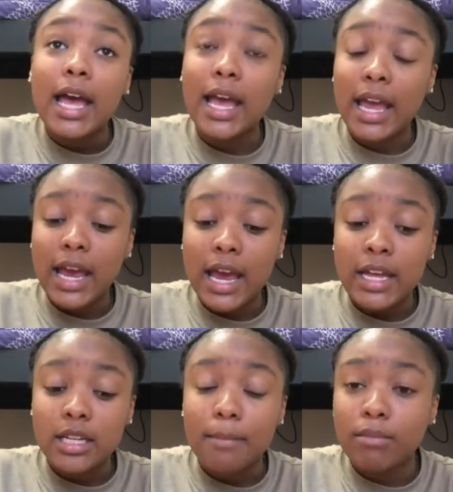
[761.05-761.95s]

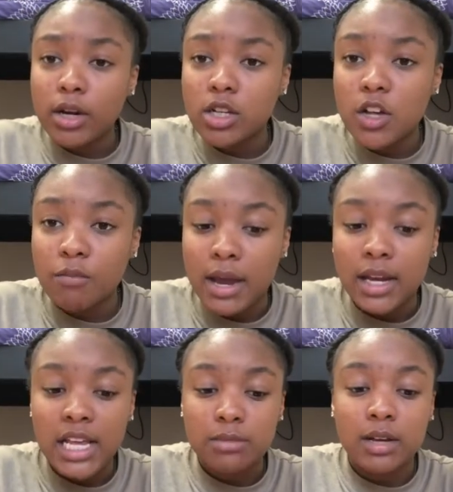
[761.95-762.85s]
and bring yourself
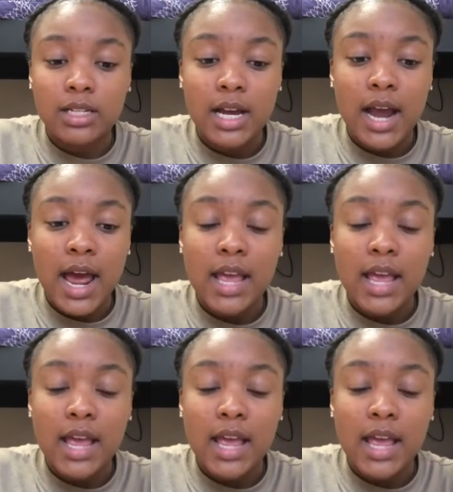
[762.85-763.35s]
band-aids because I got,